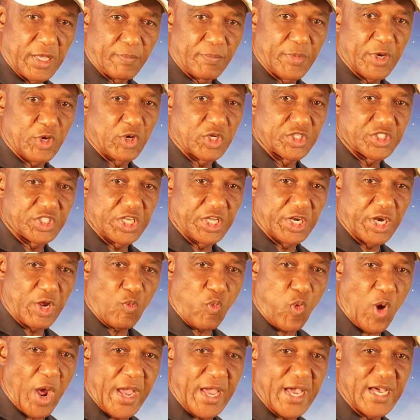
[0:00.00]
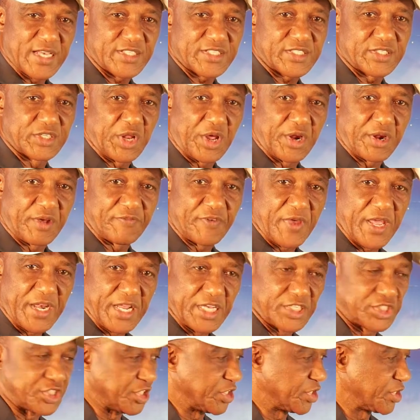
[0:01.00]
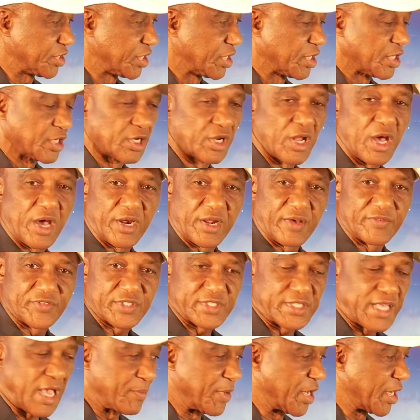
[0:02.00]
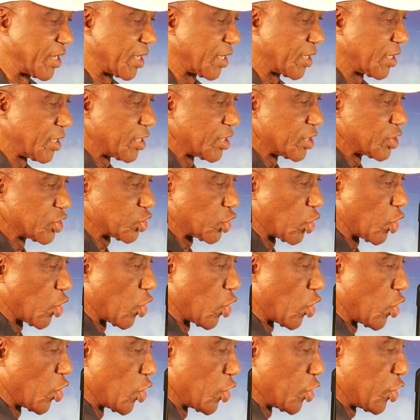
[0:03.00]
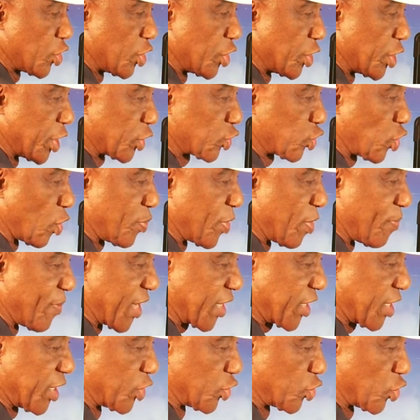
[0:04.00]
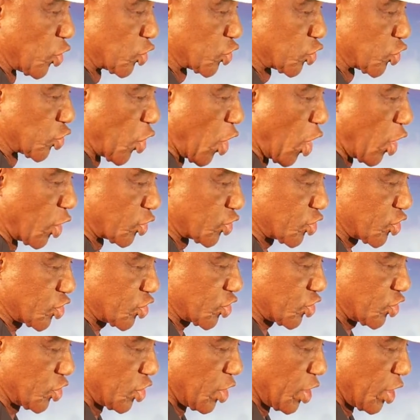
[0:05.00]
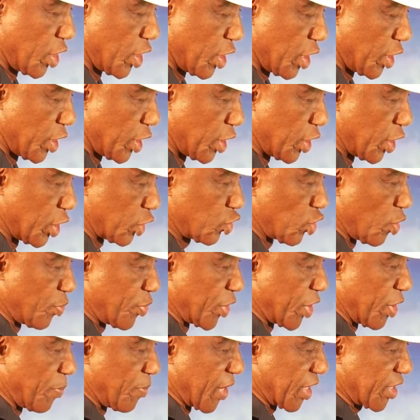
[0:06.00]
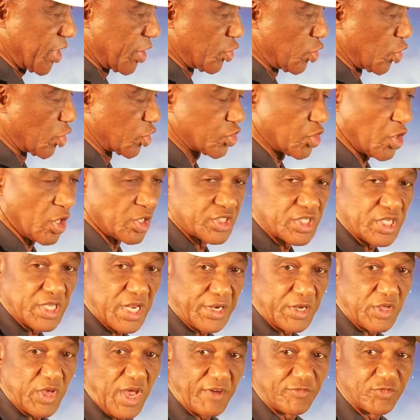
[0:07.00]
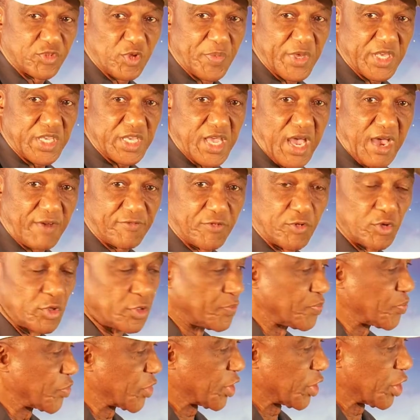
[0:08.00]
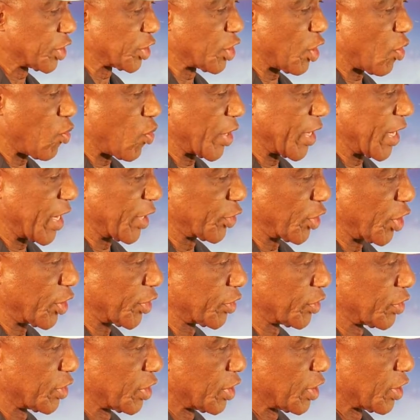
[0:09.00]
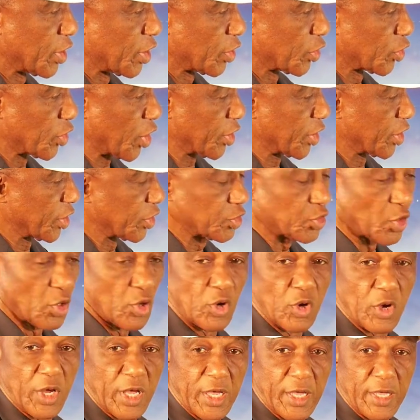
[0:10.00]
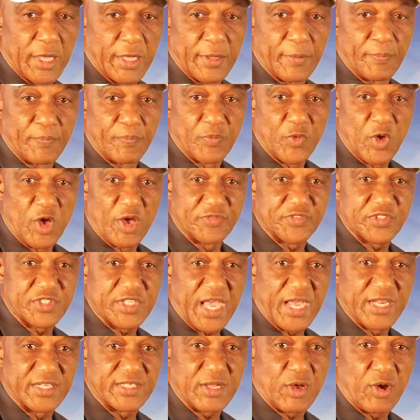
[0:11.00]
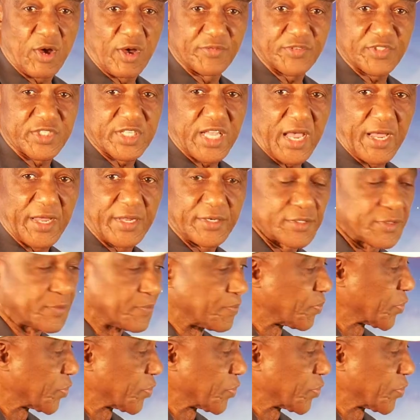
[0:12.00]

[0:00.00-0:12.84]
because it requires a lot of energy, a lot of stamina. So you need to be making those runs. You need to be making those runs and you have to be careful. You don't want to run run into um, offside, offside.